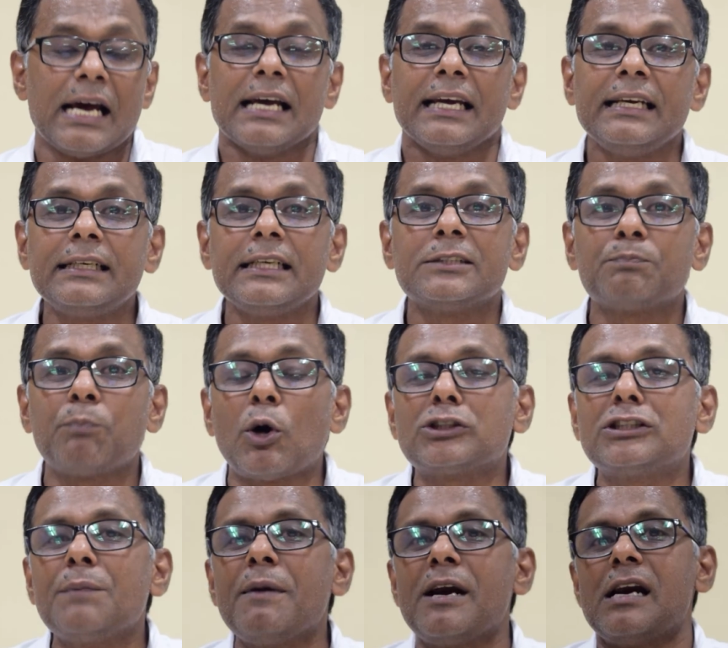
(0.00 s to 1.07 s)
it is
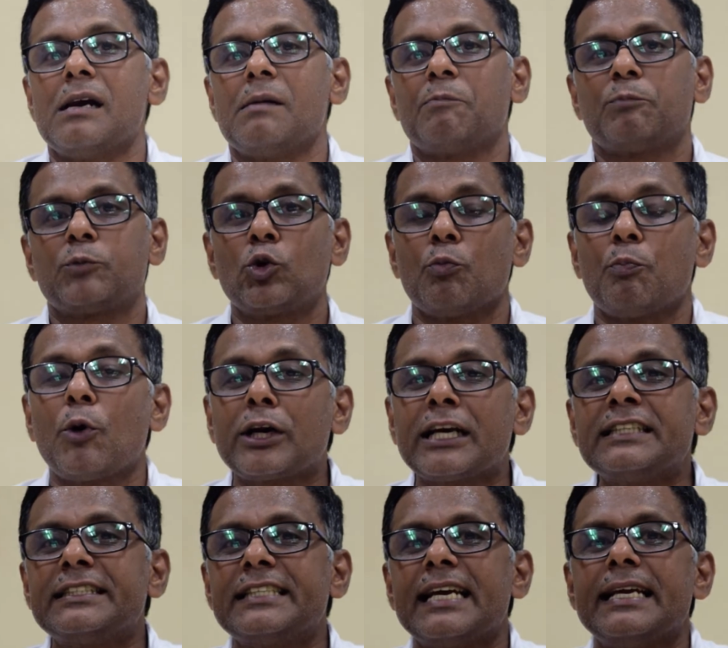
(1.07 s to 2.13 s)
possible to
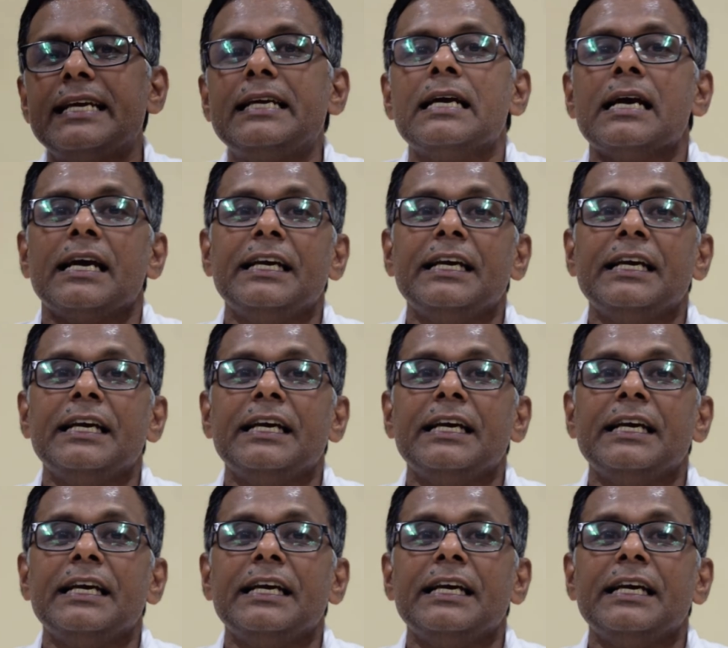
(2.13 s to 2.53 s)
potentially